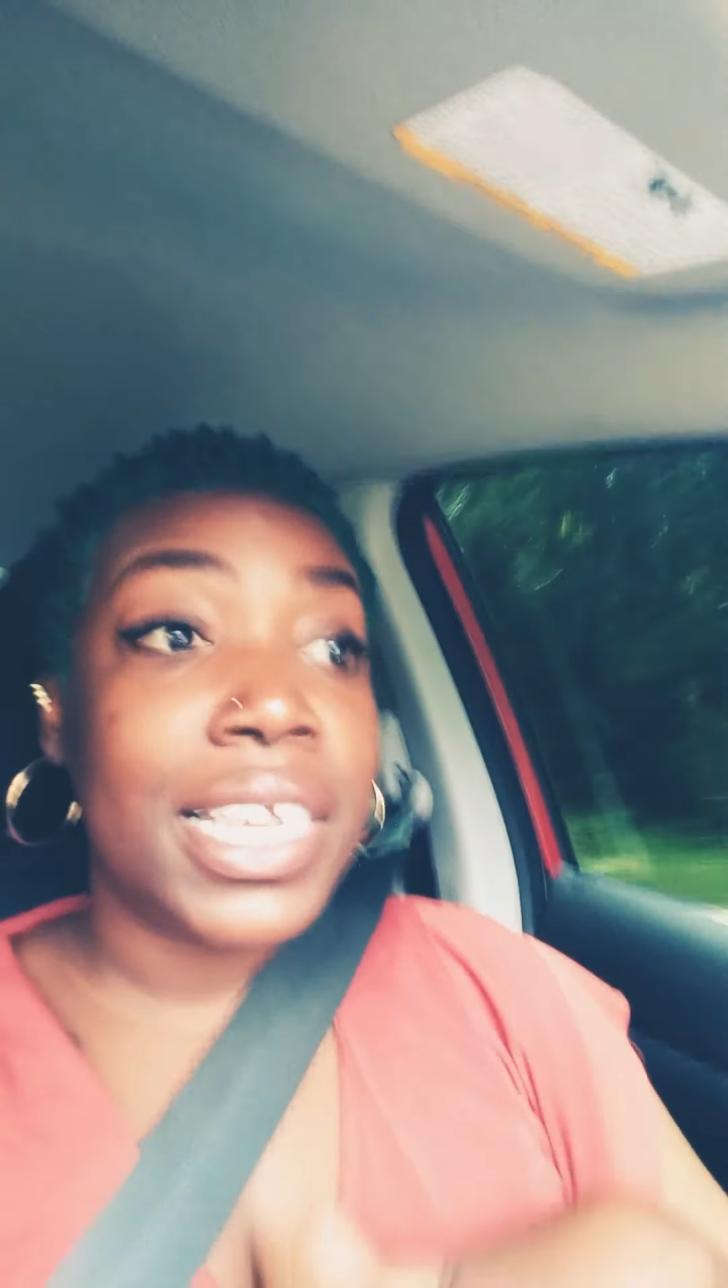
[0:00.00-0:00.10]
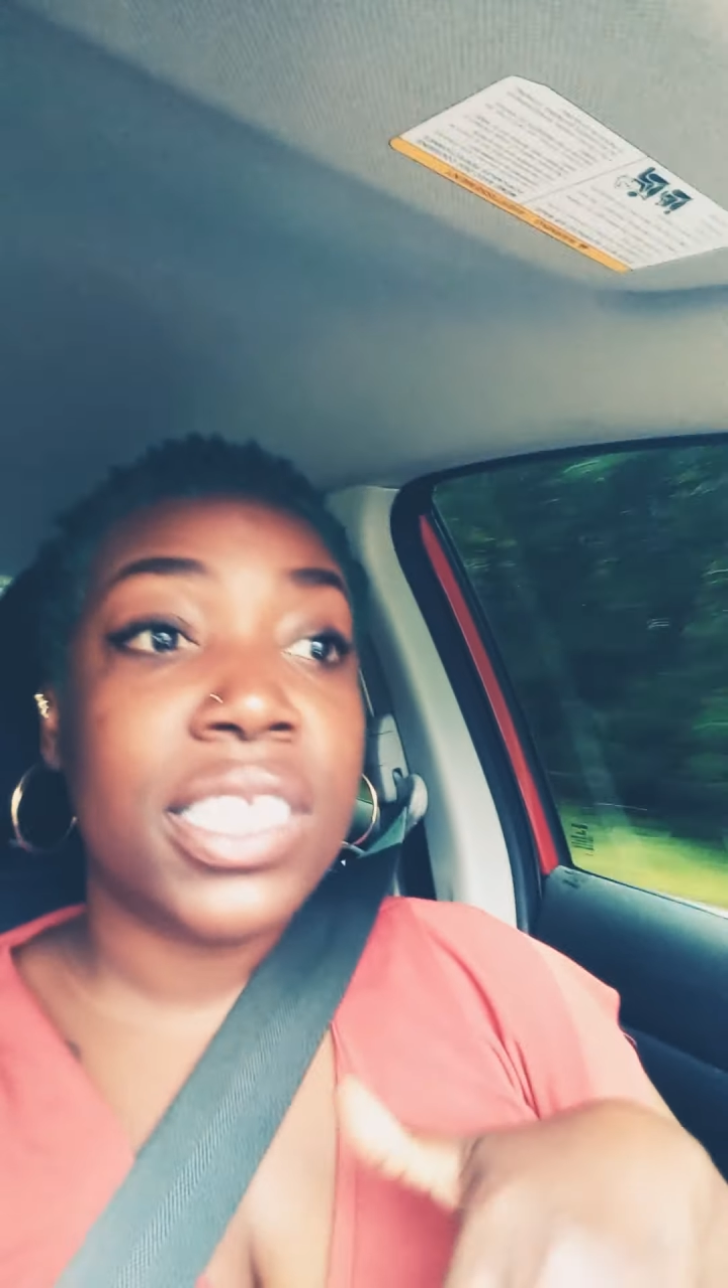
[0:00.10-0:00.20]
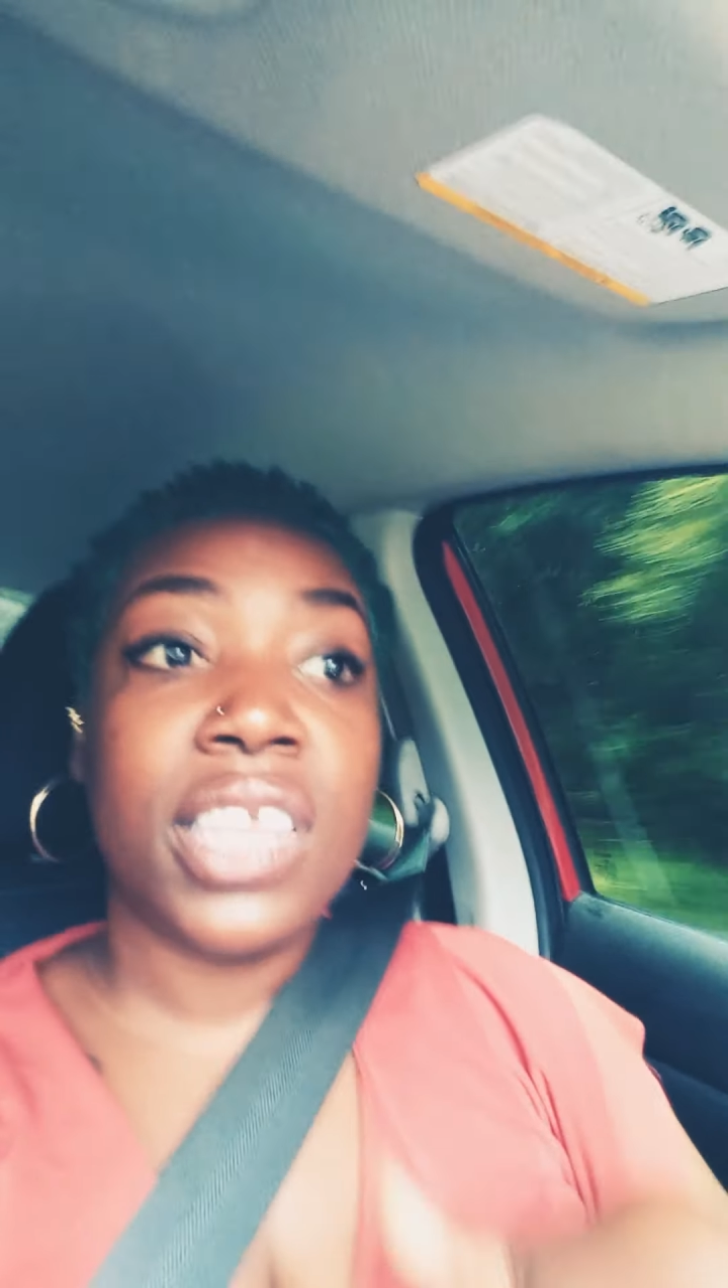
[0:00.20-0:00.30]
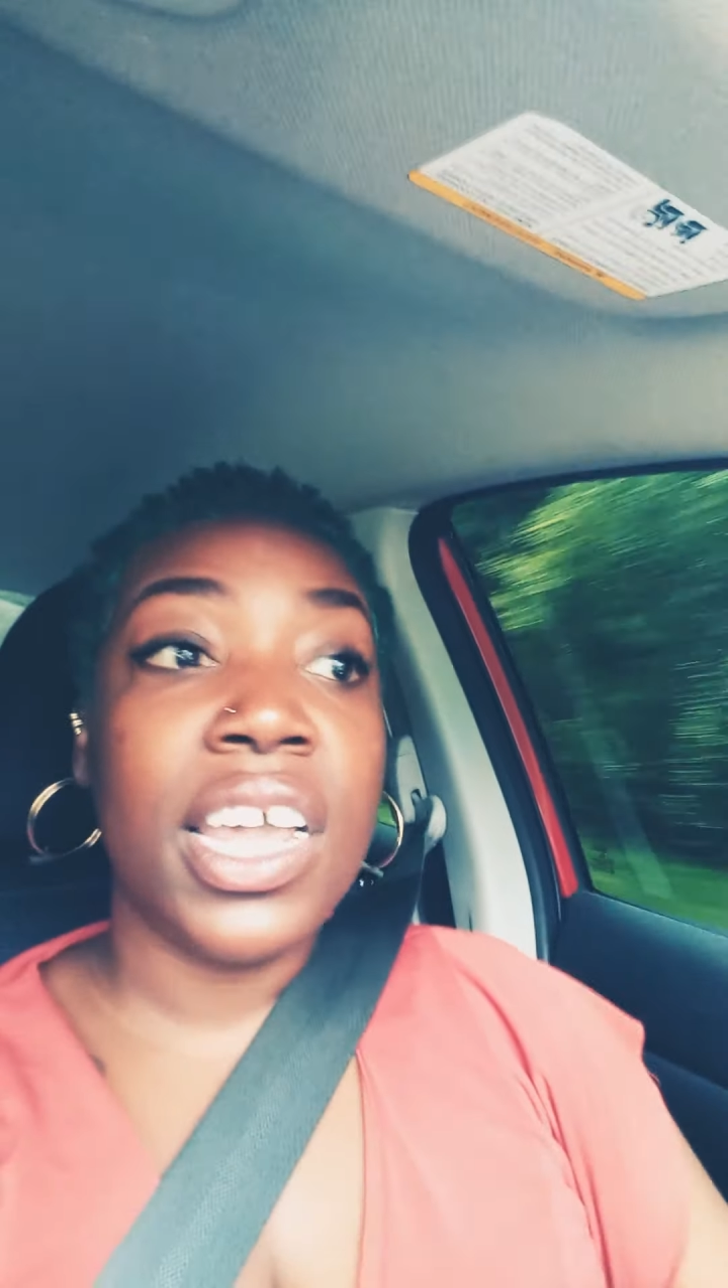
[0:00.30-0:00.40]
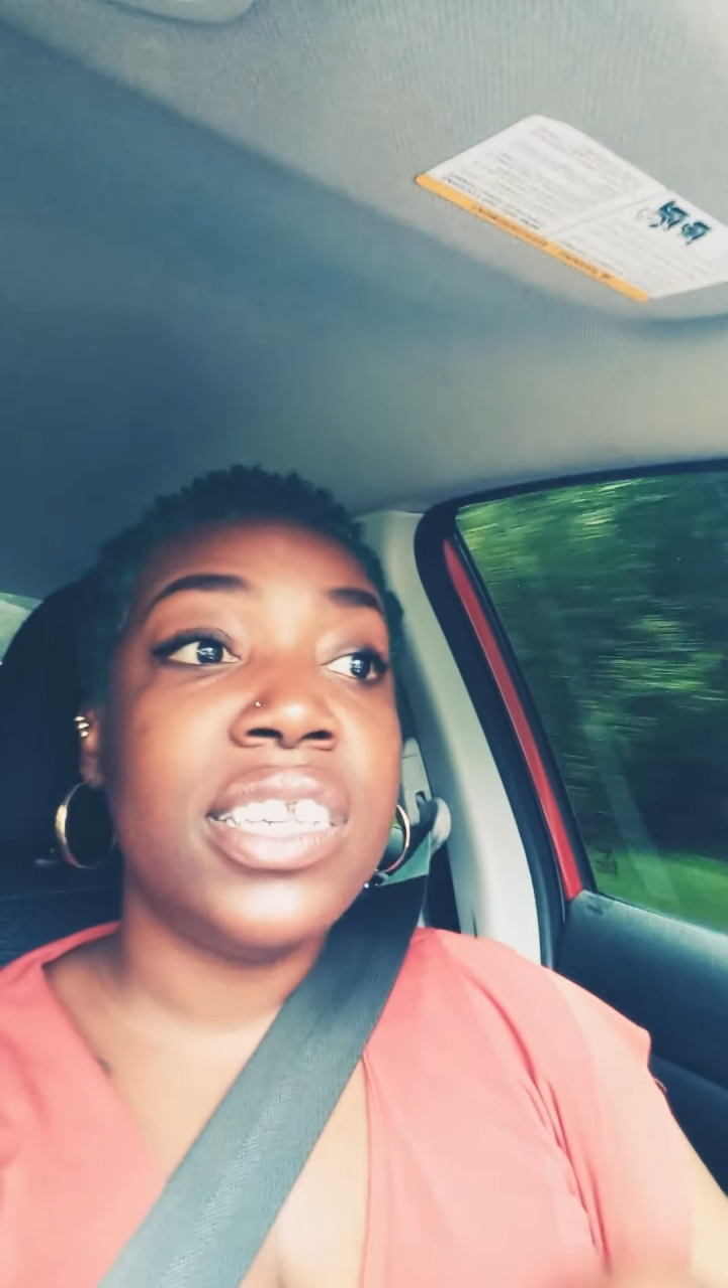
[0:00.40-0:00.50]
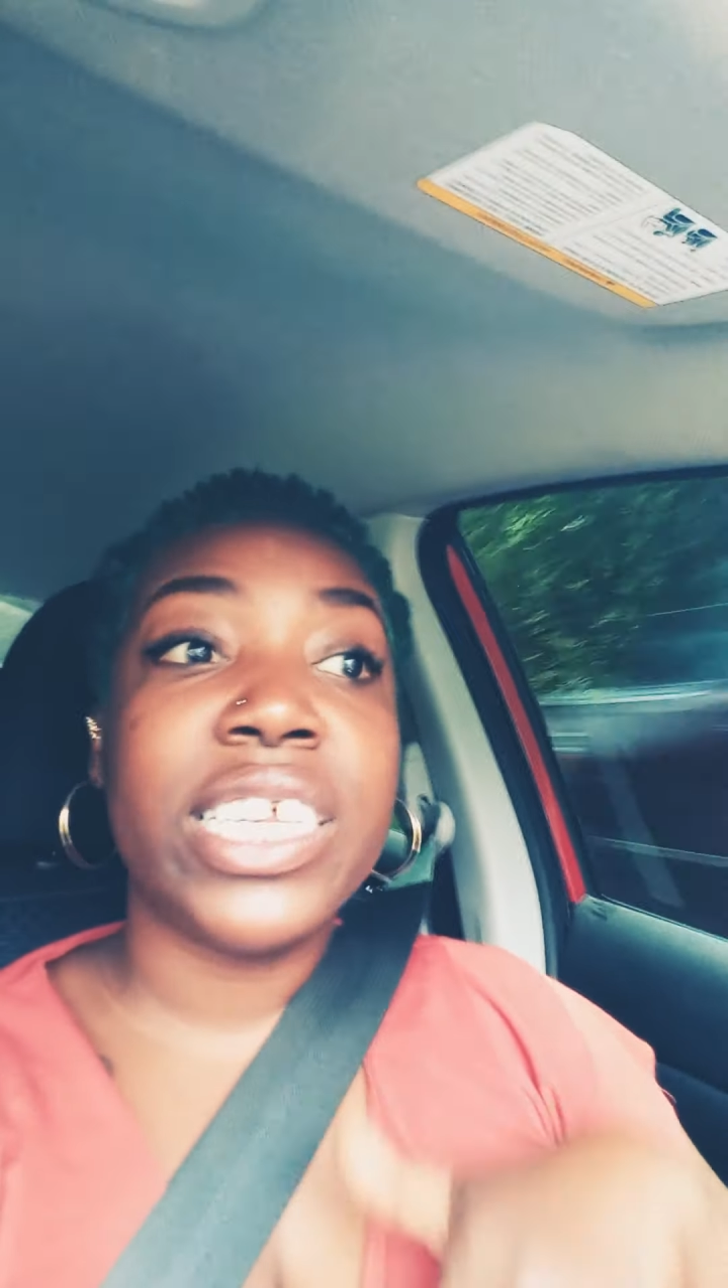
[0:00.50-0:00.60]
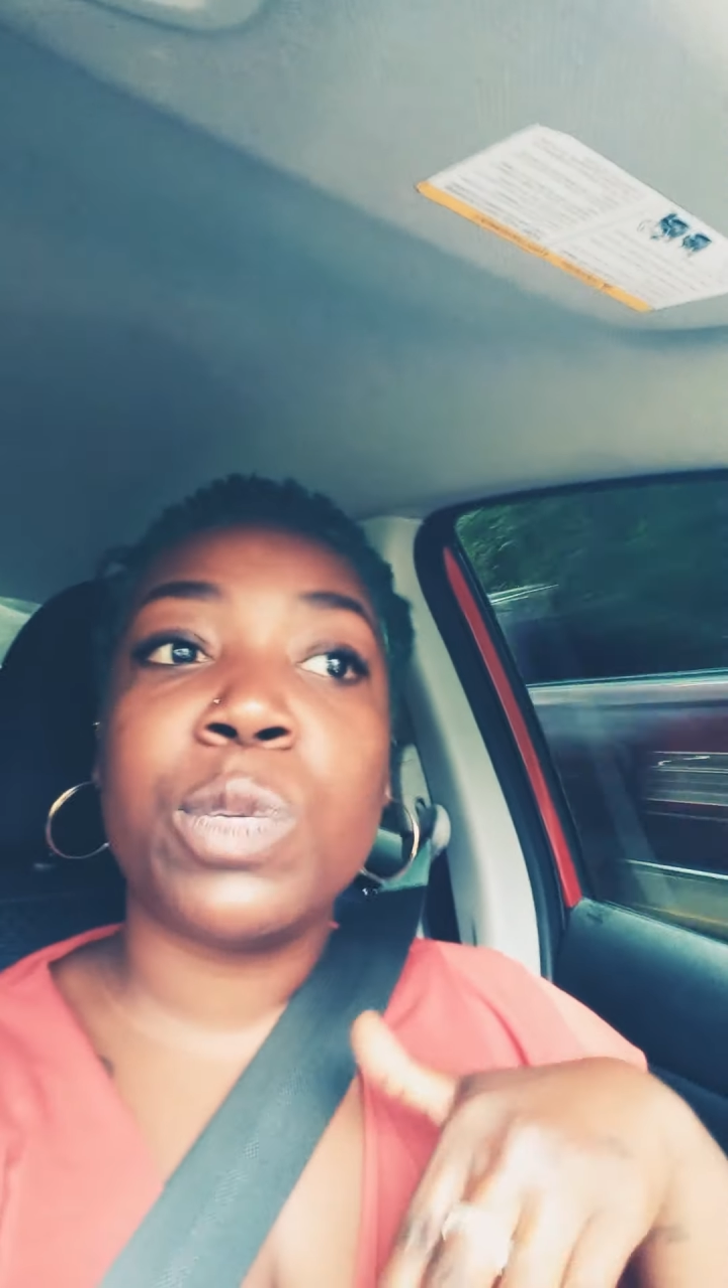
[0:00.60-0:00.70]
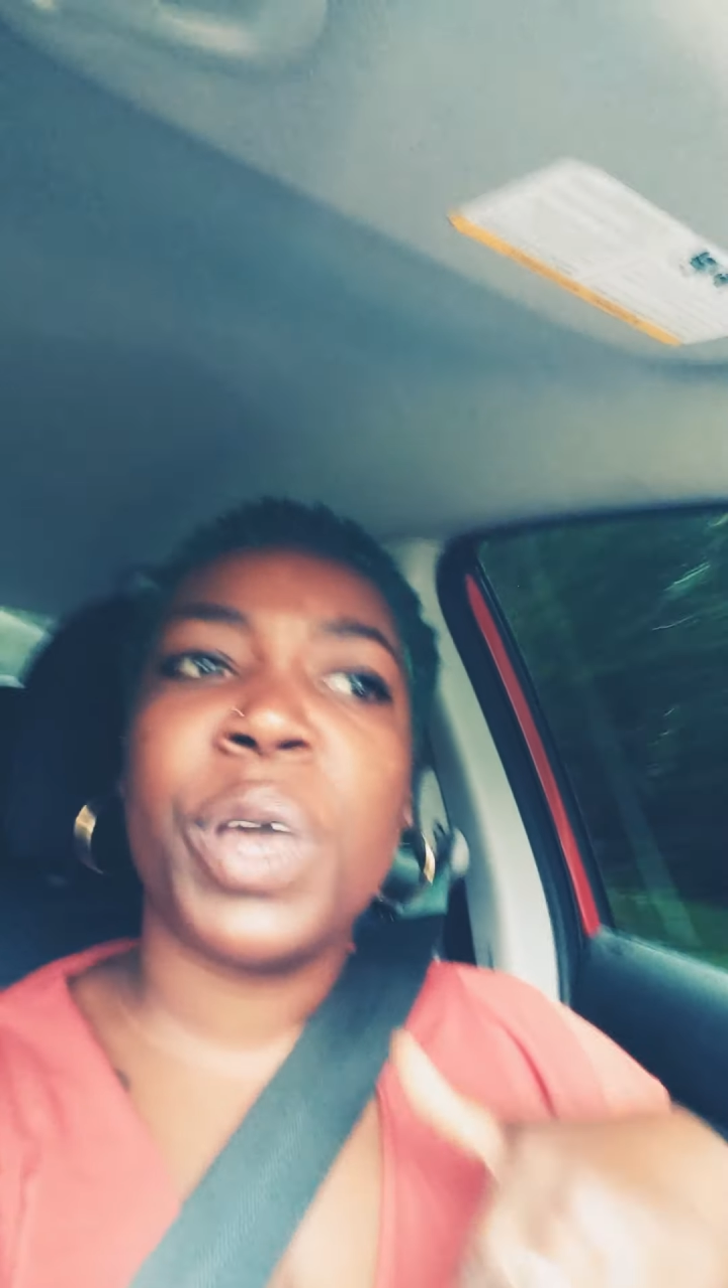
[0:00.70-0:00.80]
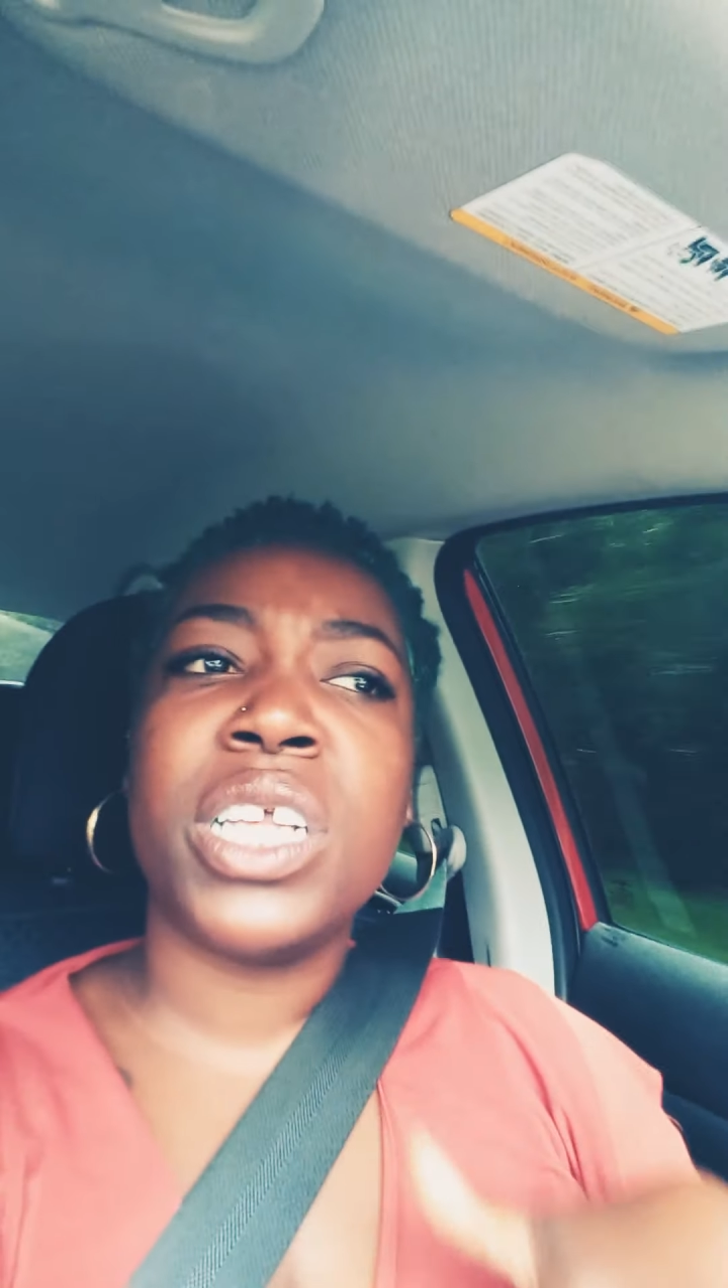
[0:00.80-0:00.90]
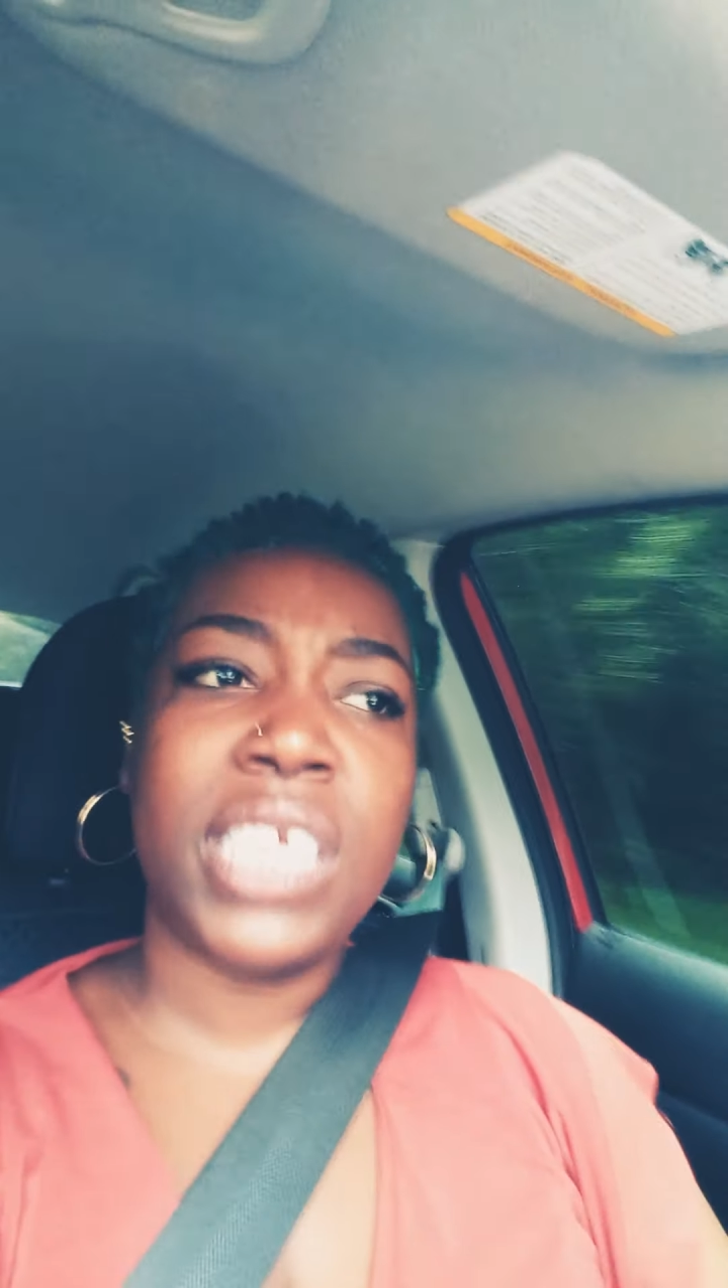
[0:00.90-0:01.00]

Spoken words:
It's things that's being